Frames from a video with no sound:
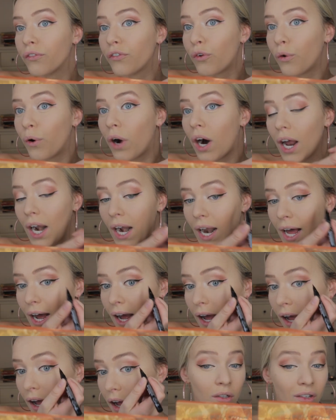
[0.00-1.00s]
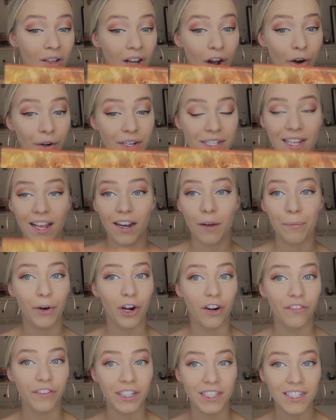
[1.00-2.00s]
Voila. Always get it
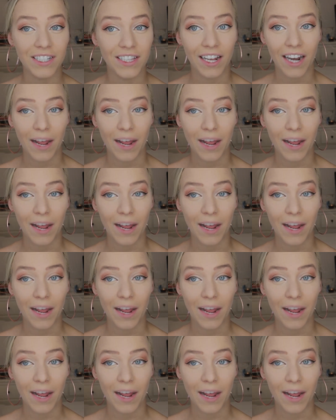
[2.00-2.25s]
perfect and